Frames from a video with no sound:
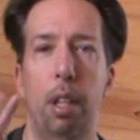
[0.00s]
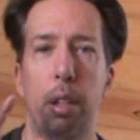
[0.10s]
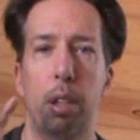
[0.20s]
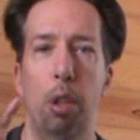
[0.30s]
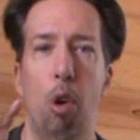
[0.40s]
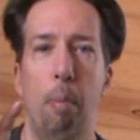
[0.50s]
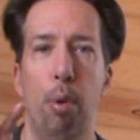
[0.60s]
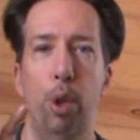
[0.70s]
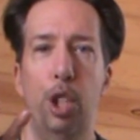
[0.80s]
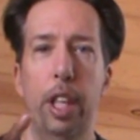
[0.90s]
the slow
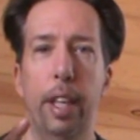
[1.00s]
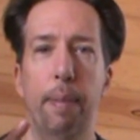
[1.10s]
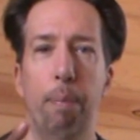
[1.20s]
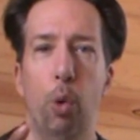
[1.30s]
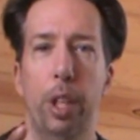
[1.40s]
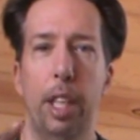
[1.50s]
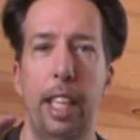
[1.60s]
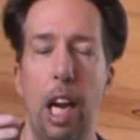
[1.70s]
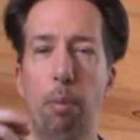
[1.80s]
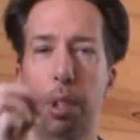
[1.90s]
push in where the
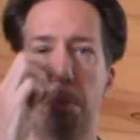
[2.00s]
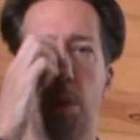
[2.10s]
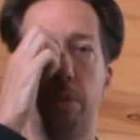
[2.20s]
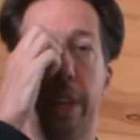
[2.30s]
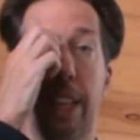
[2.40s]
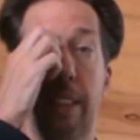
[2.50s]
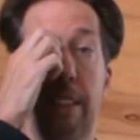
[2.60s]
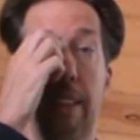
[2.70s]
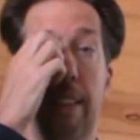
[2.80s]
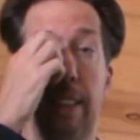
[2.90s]
camera's moving
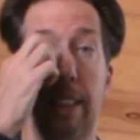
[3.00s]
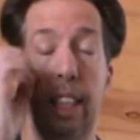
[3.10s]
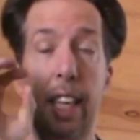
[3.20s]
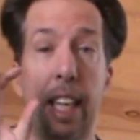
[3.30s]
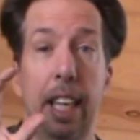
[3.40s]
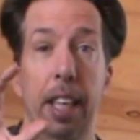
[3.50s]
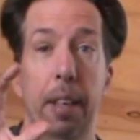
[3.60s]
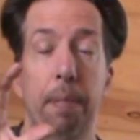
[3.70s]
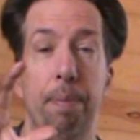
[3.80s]
in.